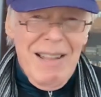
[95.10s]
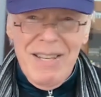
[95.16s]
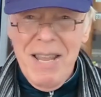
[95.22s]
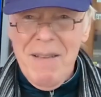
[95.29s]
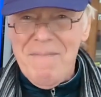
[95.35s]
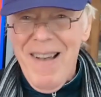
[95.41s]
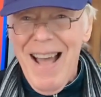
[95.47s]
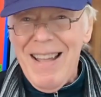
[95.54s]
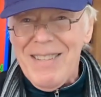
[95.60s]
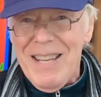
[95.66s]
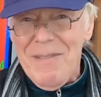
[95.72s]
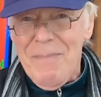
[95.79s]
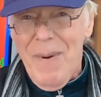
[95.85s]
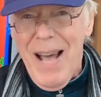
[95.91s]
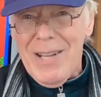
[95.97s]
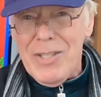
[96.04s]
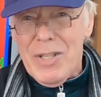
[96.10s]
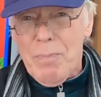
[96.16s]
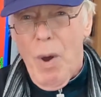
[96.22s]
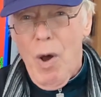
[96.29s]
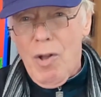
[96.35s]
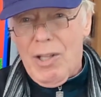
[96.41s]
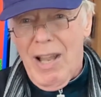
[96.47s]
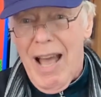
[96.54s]
demanded by
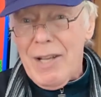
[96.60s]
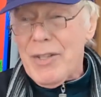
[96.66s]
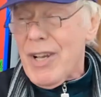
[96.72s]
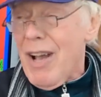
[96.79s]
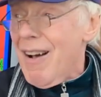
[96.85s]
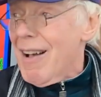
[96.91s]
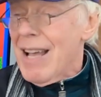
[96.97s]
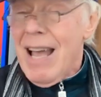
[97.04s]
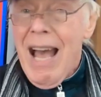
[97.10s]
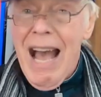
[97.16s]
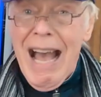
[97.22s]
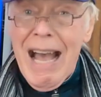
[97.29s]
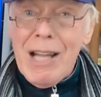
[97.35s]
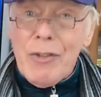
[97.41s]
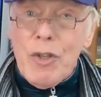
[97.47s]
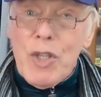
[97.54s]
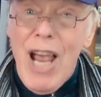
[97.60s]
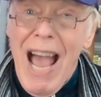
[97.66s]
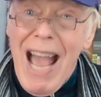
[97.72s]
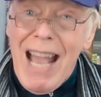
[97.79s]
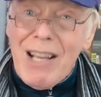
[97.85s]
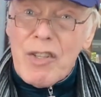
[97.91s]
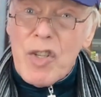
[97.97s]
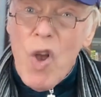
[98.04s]
Spotlight are a
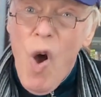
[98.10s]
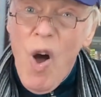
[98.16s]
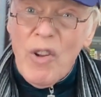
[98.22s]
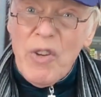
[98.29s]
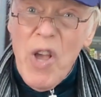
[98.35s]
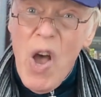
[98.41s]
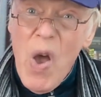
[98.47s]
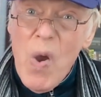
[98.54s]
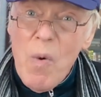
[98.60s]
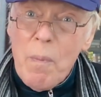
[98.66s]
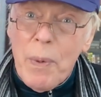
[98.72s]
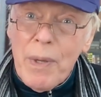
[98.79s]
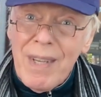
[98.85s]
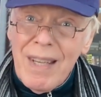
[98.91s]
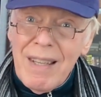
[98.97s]
tax on hope.